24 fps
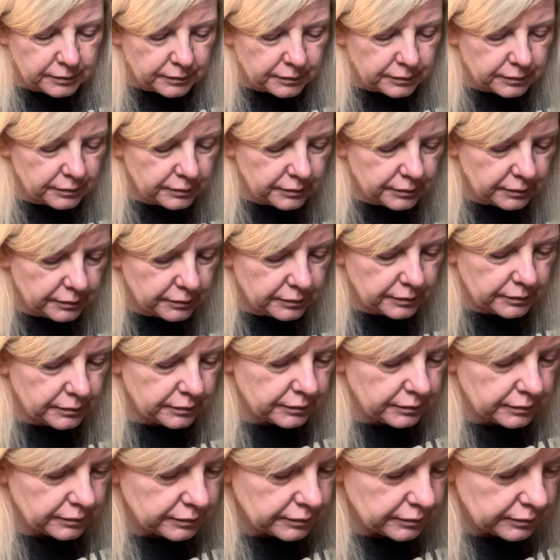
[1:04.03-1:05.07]

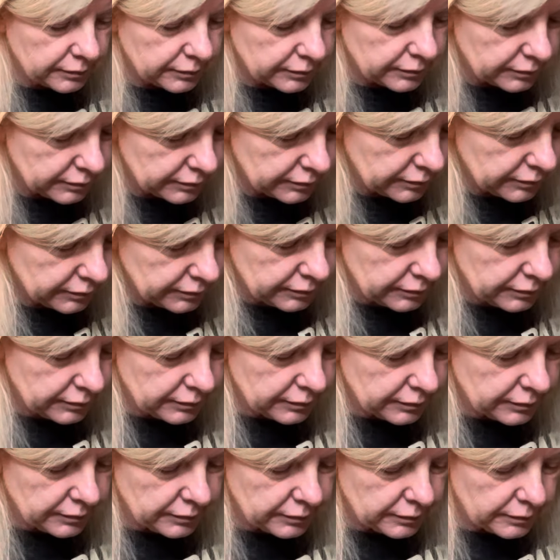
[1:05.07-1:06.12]

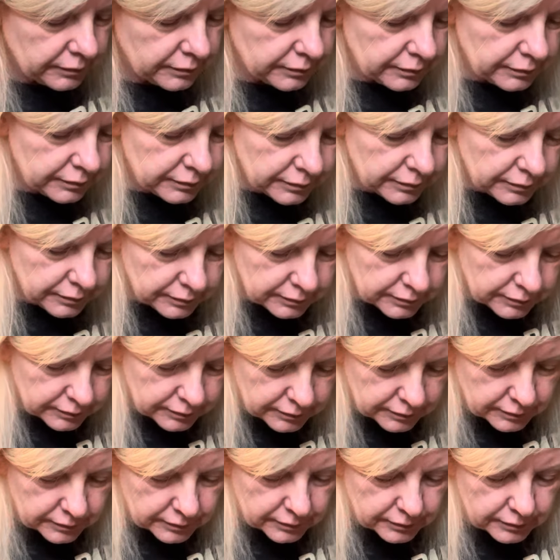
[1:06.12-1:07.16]

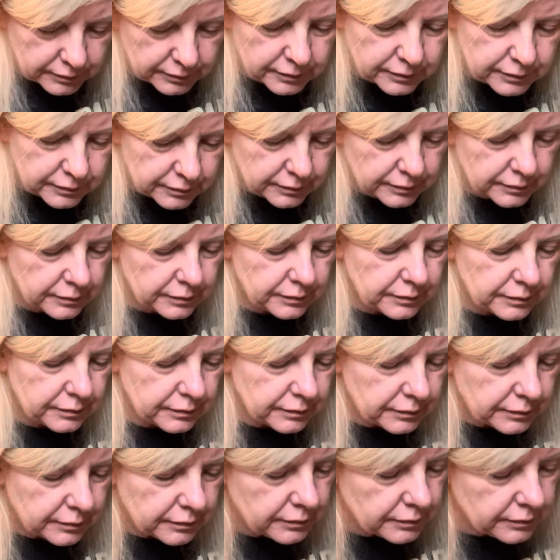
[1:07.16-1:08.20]

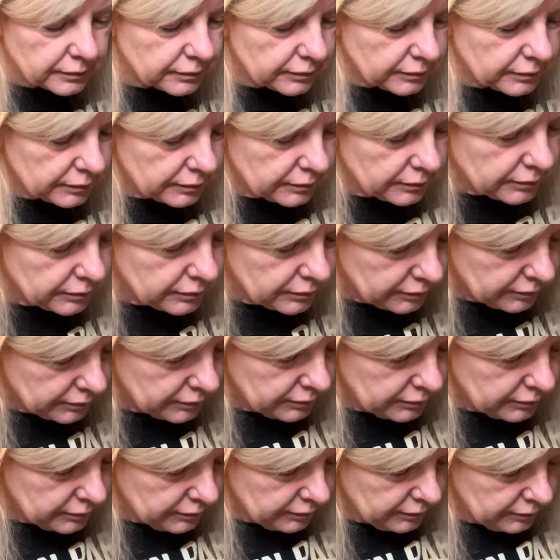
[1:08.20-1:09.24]

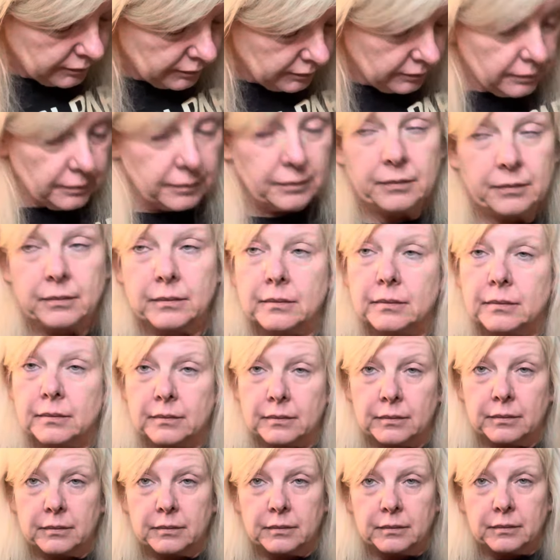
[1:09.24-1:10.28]

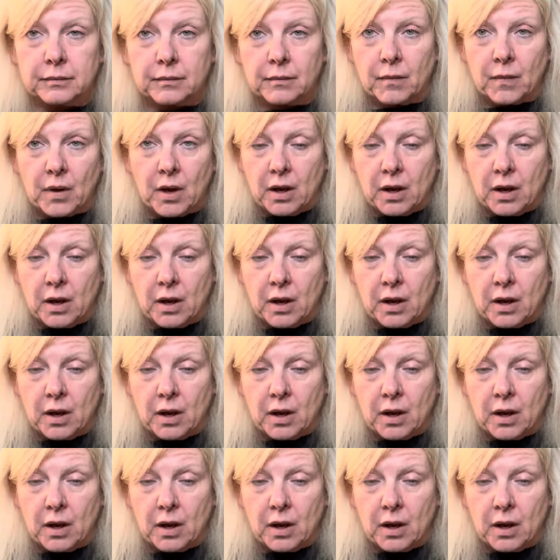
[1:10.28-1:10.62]
[no speech]